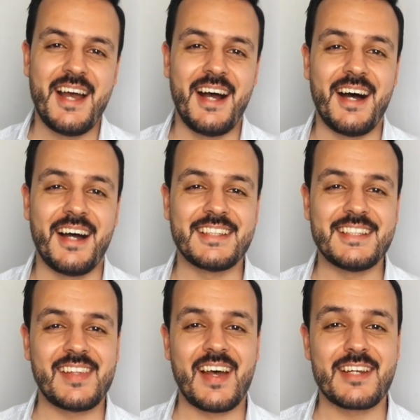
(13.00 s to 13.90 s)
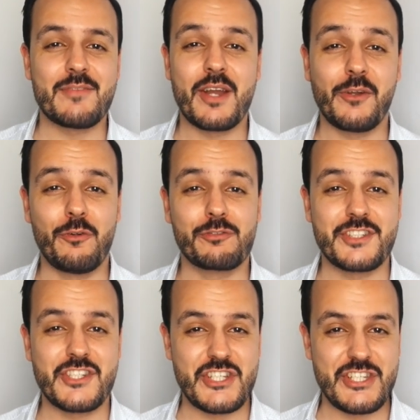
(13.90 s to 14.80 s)
uh, Gintare, my
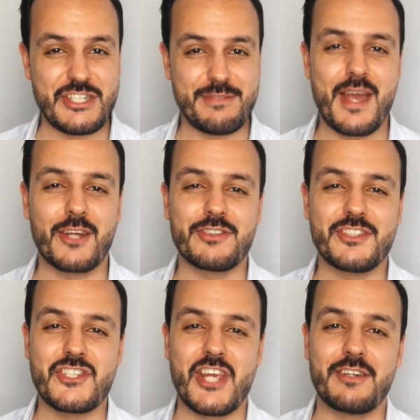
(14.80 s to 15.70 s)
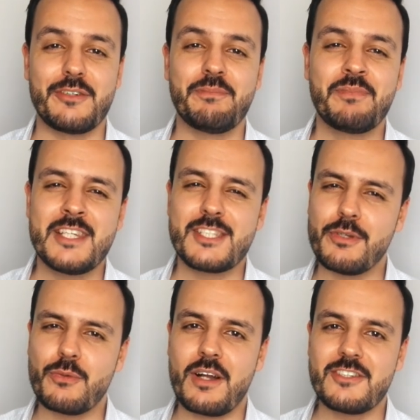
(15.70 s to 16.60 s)
girlfriend. She's back on the channel. It's
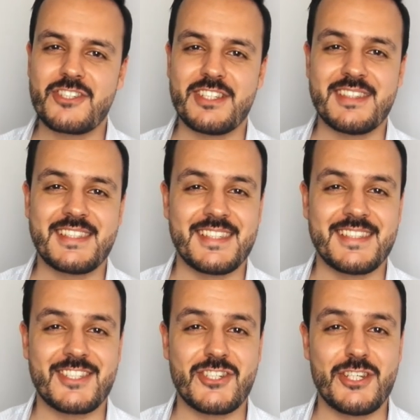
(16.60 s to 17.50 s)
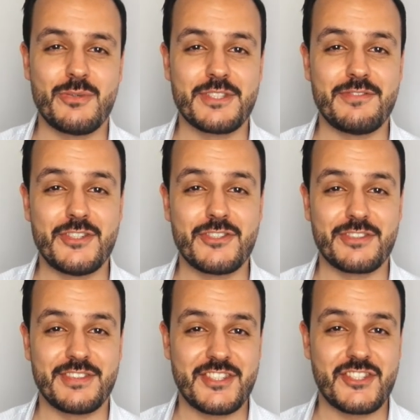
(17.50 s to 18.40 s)
been a while since she was featured
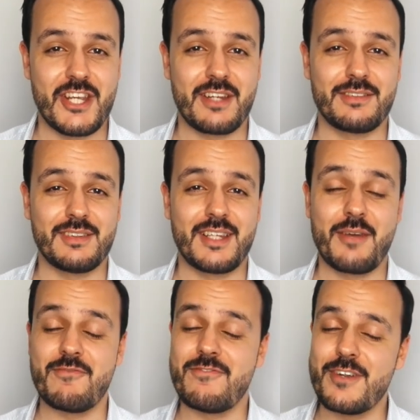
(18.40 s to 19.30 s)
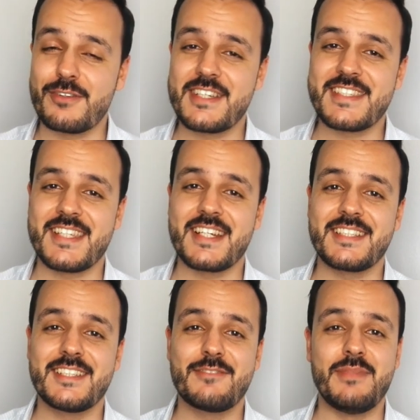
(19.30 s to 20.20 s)
on this channel and I'm very
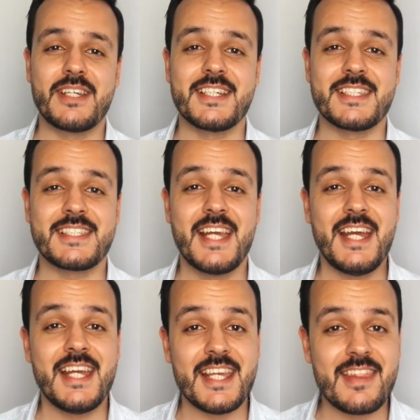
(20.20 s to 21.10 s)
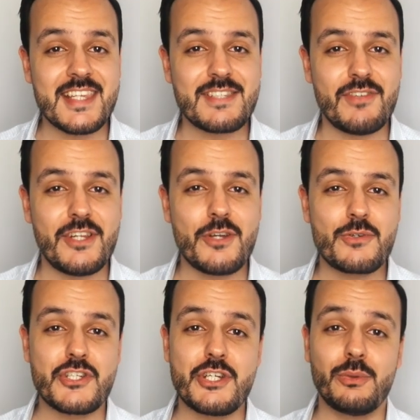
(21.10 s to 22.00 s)
excited because in this video
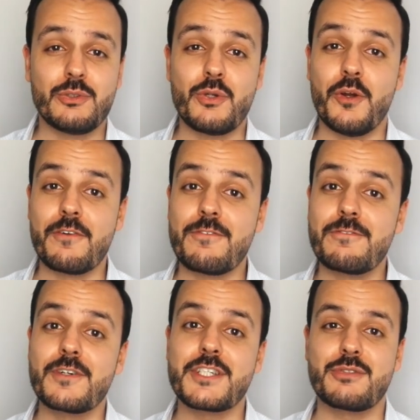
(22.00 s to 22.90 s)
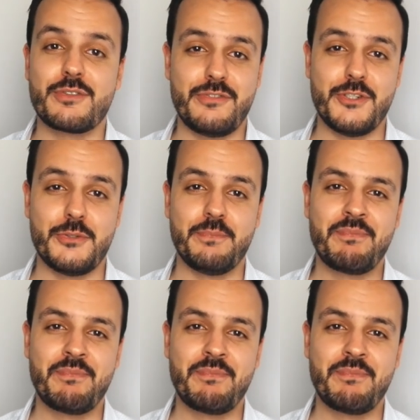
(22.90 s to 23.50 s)
she will do her first review,